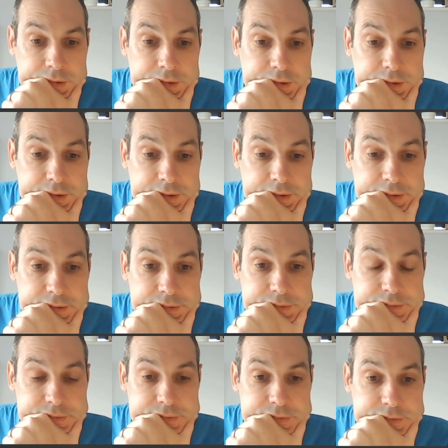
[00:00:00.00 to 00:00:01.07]

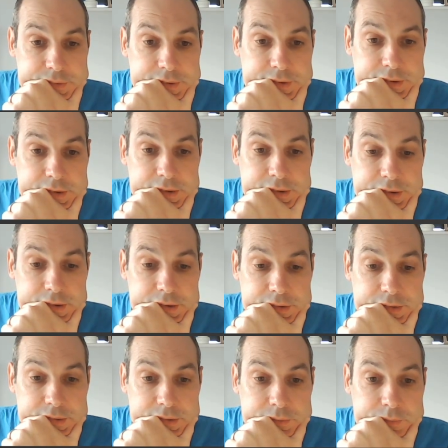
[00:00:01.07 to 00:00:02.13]
And here, I
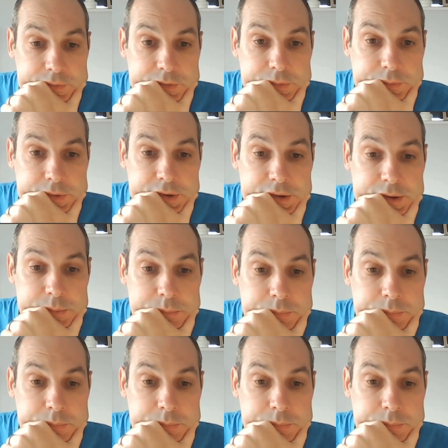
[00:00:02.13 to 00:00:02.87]
think we